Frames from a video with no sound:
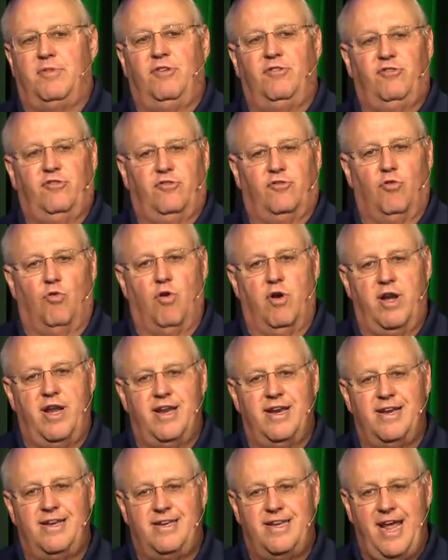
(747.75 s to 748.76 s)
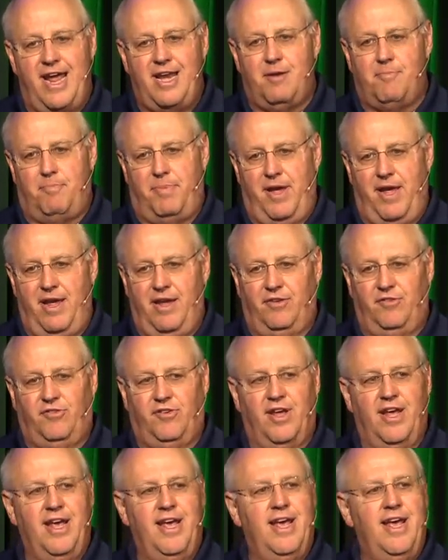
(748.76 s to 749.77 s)
and stored in a database.
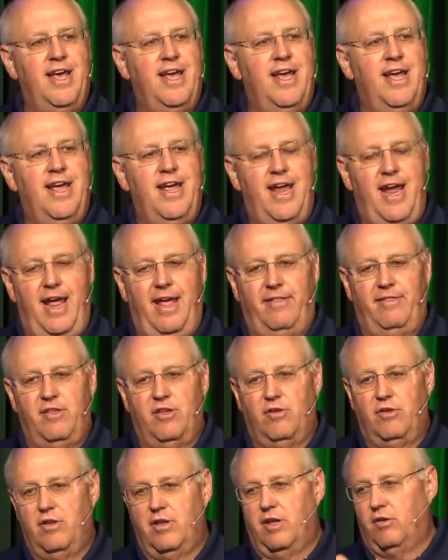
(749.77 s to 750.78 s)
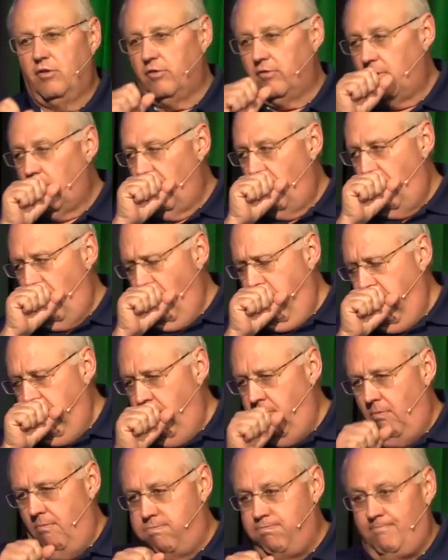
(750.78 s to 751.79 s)
And you know,
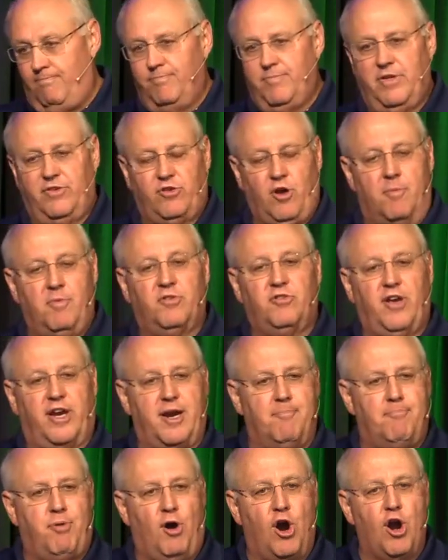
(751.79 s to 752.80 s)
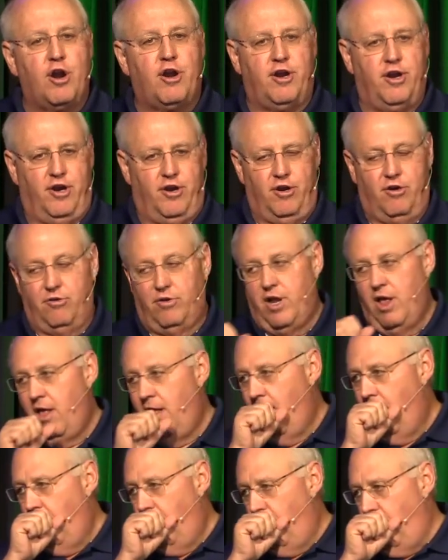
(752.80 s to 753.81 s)
it's almost like a barcode.
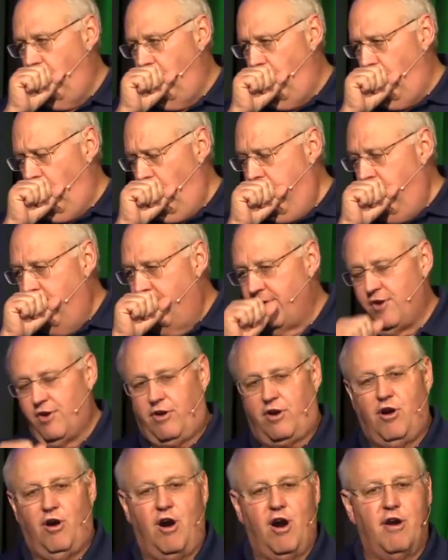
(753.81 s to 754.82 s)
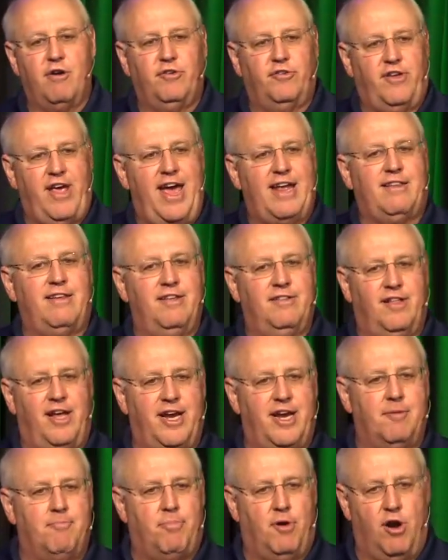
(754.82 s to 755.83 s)
Car is acting
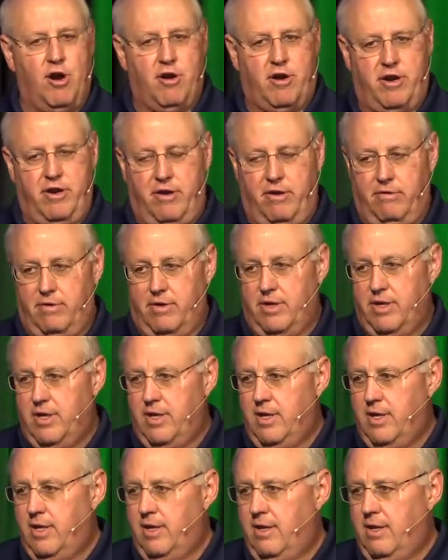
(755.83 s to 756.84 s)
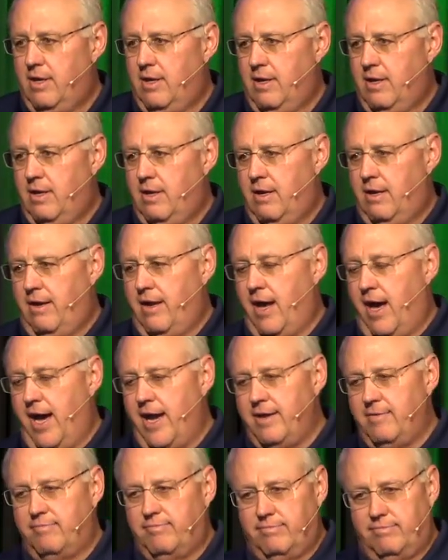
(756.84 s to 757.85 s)
like a barcode. Now,
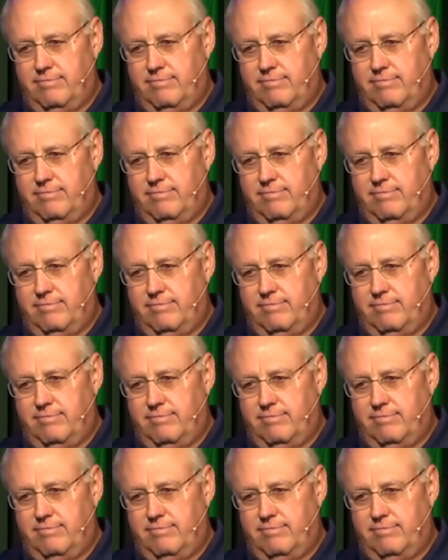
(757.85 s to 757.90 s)
I